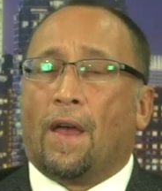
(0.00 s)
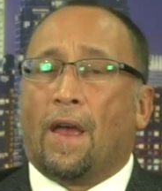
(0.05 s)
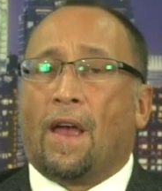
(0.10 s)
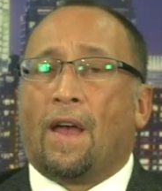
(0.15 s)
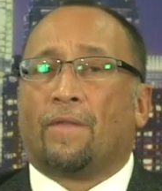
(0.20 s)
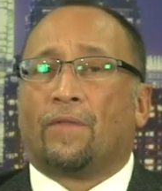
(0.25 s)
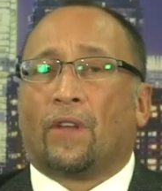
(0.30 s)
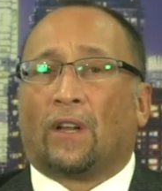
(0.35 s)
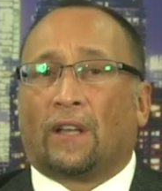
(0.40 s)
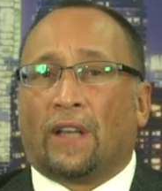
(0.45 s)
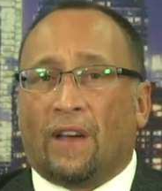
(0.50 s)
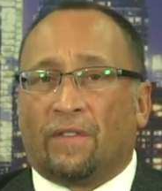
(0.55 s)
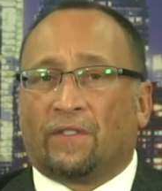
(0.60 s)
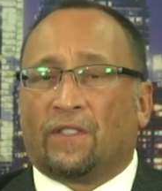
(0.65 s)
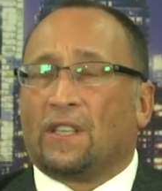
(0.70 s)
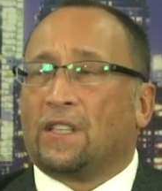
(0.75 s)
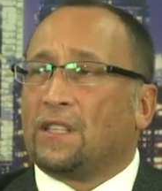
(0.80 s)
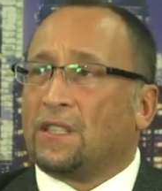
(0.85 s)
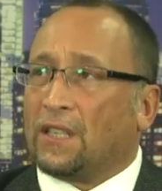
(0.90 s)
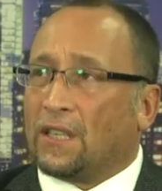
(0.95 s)
And the
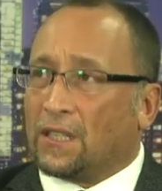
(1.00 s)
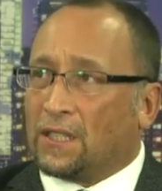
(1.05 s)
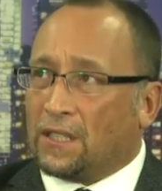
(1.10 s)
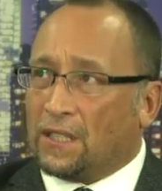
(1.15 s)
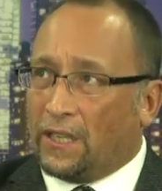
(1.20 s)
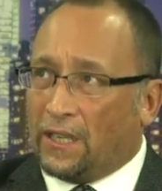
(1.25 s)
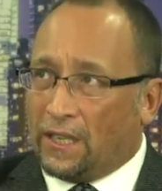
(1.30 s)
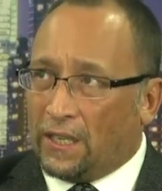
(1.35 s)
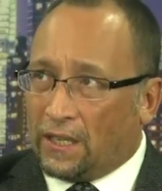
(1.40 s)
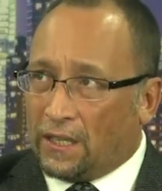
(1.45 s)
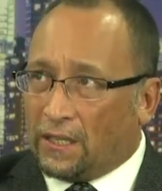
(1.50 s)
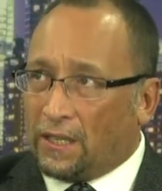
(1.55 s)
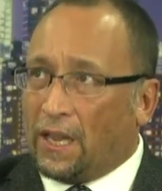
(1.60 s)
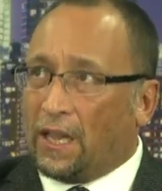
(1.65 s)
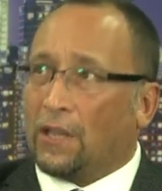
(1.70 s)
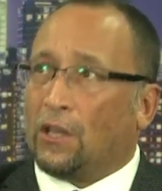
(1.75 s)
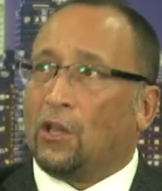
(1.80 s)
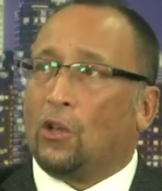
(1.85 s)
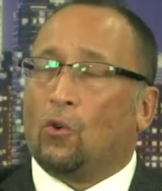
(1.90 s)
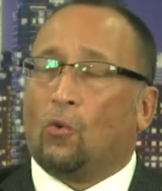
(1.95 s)
left is succeeding,
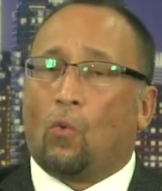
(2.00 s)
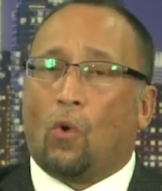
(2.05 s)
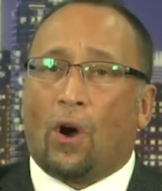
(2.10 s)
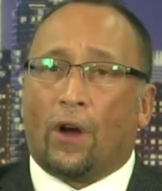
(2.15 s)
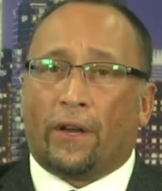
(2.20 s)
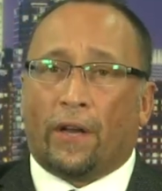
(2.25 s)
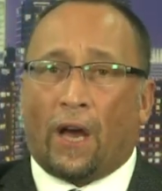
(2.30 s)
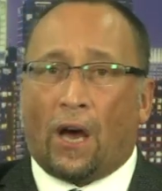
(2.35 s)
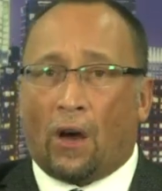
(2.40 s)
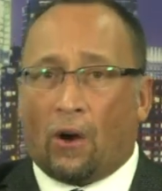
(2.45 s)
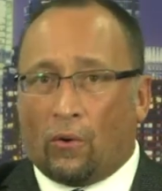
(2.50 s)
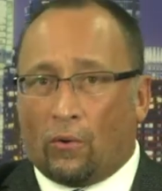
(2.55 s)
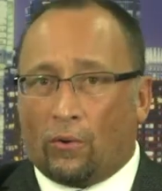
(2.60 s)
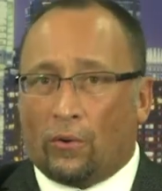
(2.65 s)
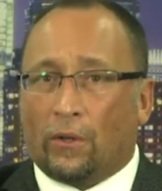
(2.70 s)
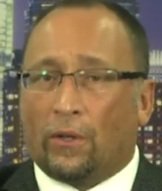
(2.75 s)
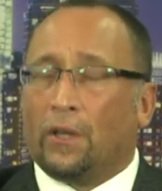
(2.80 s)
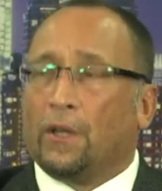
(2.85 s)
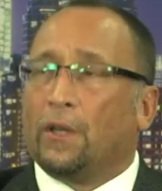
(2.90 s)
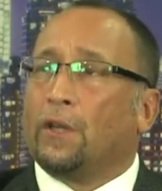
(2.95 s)
taking one
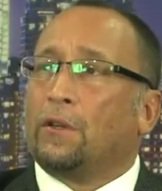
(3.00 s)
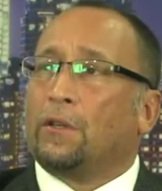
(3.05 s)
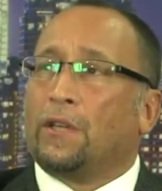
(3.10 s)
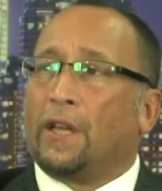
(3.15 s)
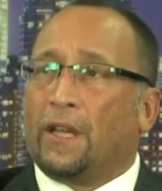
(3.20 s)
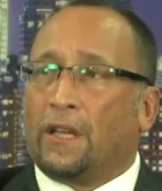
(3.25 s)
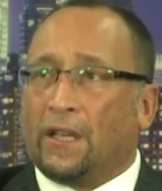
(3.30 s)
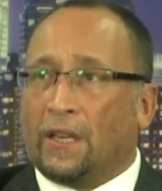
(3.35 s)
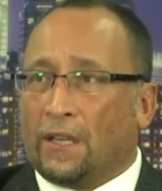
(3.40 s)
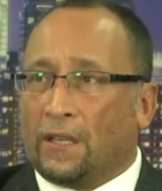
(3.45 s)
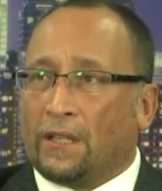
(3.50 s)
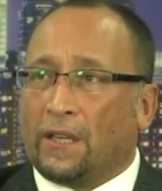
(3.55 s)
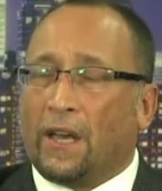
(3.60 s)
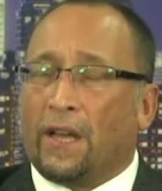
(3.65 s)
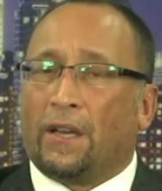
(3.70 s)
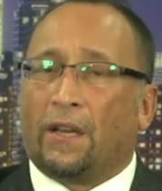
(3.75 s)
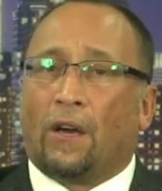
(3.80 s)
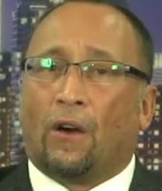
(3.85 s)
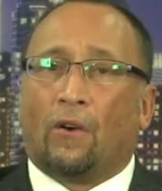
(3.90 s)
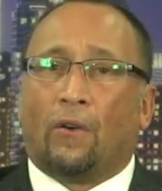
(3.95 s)
out, taking
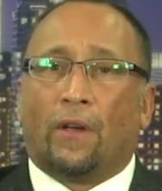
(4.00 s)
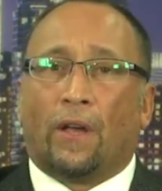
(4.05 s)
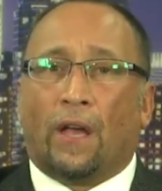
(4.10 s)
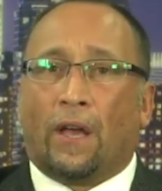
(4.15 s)
10 out.